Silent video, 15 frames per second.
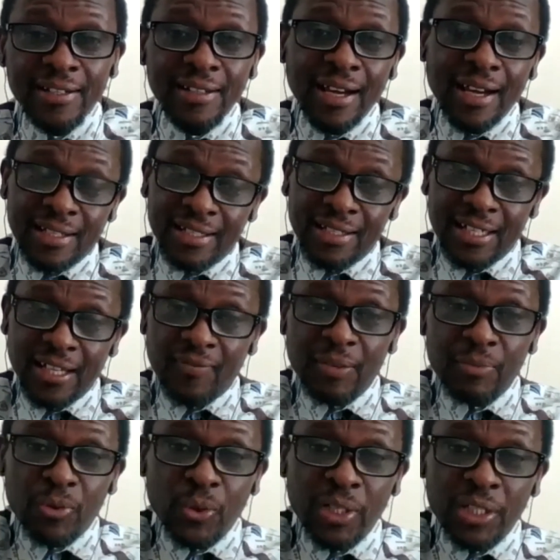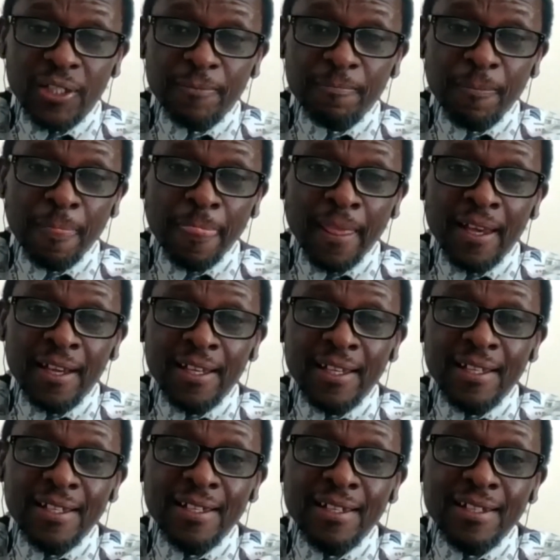and he gave them to eat.
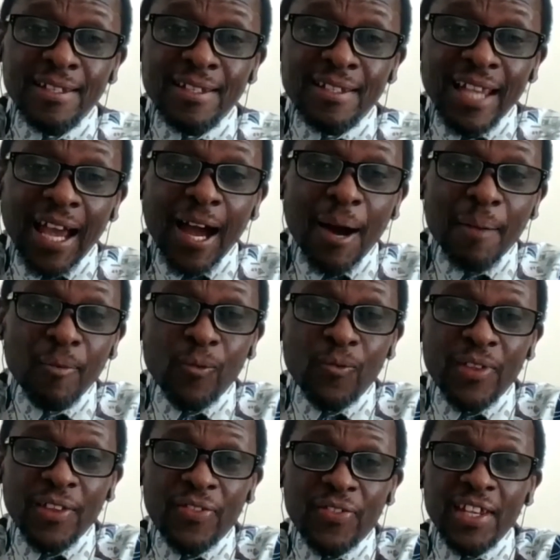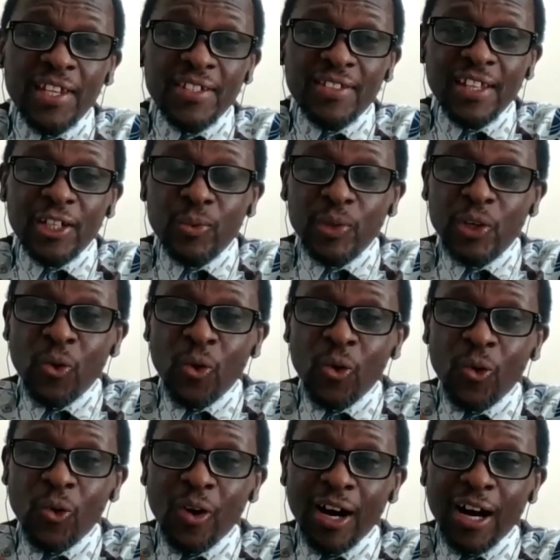some of the things that we
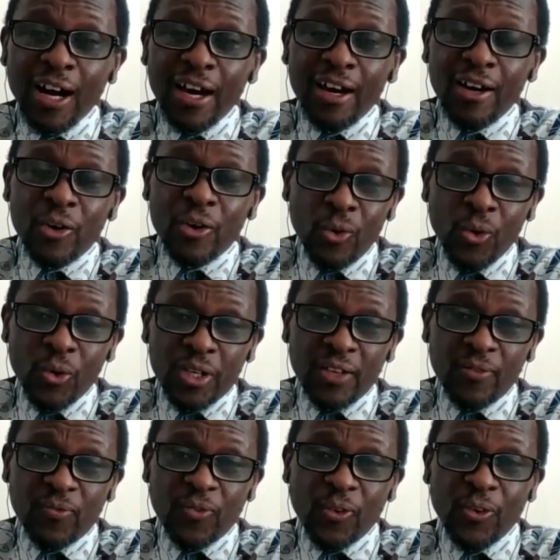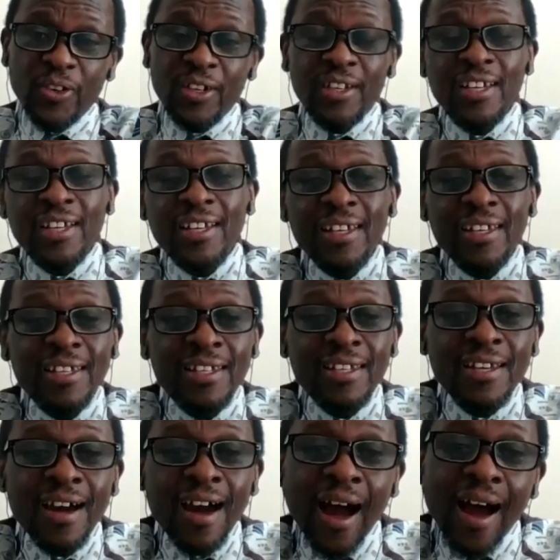go looking for,
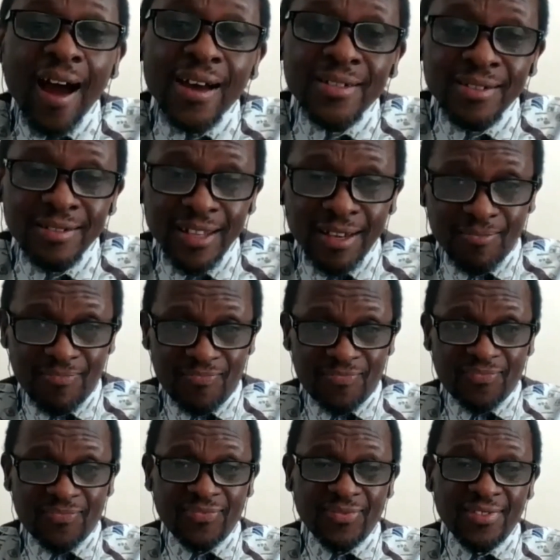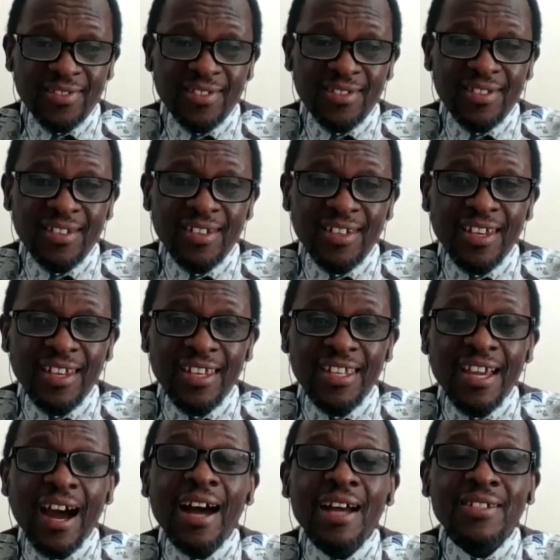he has them. He
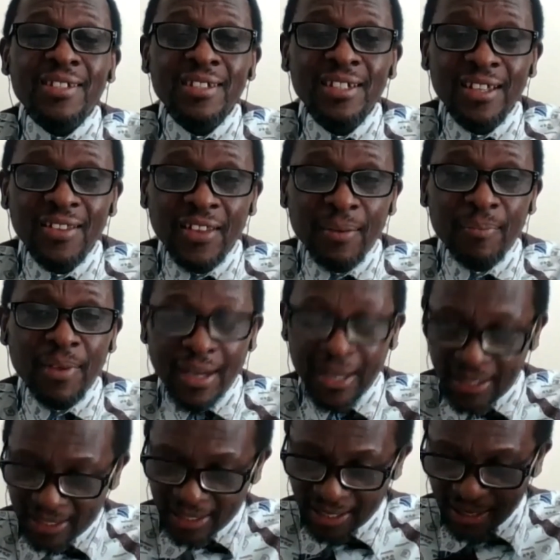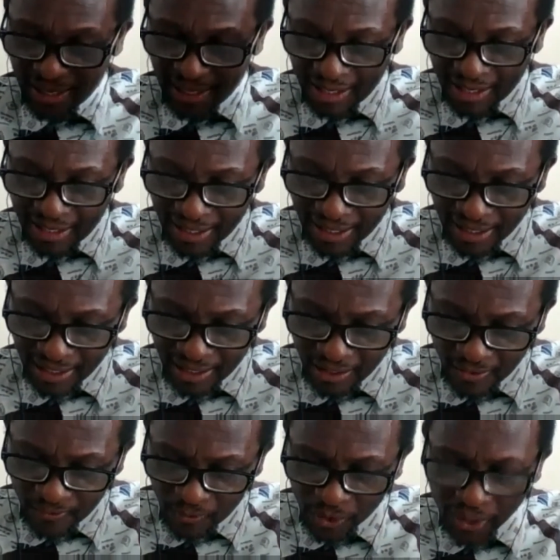has them. And
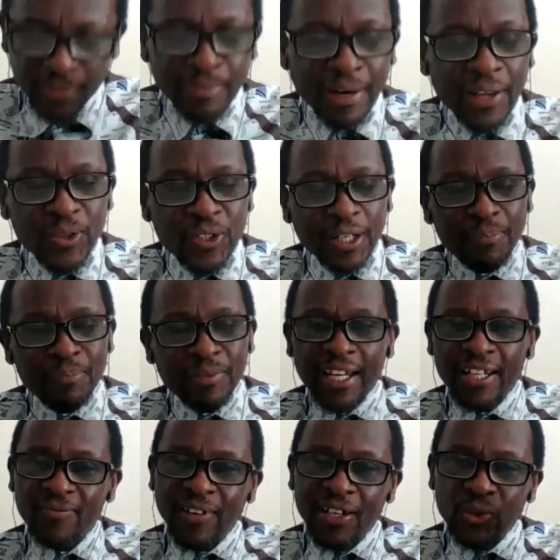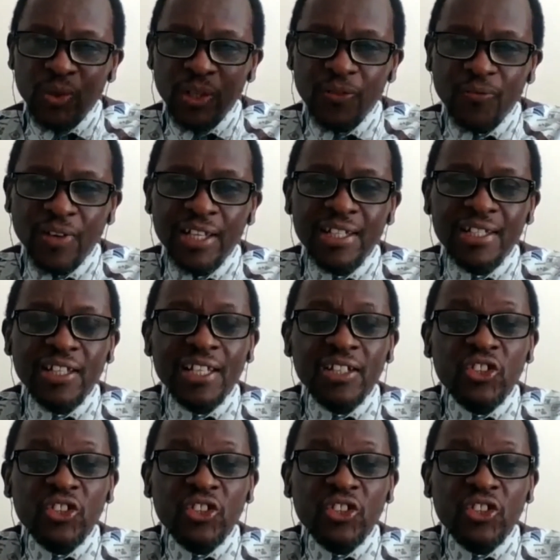if you read Matthew chapter 8, verse 25, he's saying,